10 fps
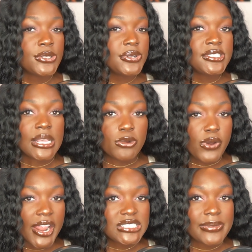So, to
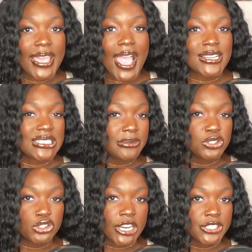summarize my academic
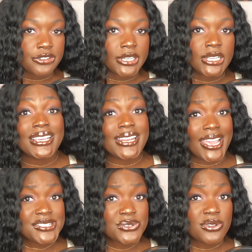trajectory, in
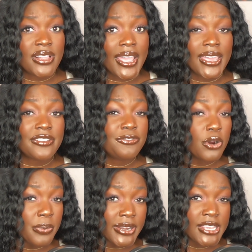high school, I had a
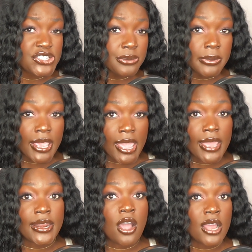4.8 GPA
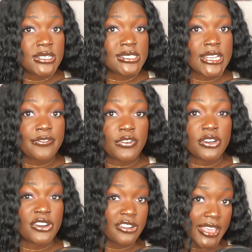and I got into
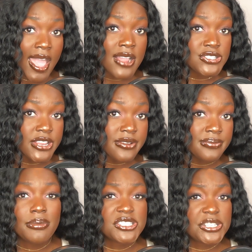Stanford early
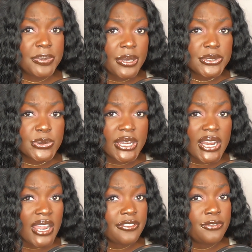action. My GPA was
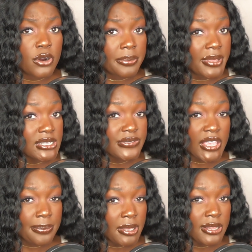weighted out of four because of
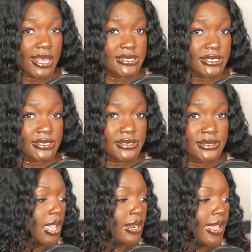AP
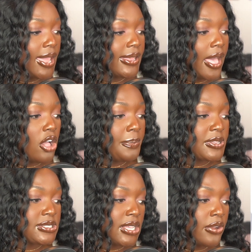classes, and I had Calc
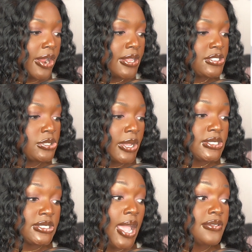BC credits, so I
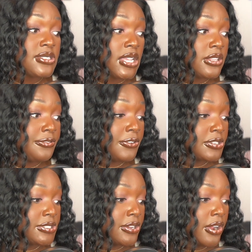didn't have to take the
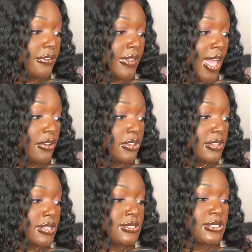first year of
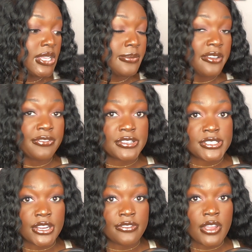calculus in my first
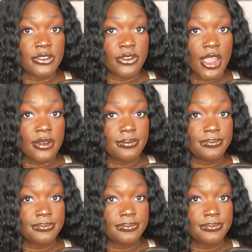year of undergrad.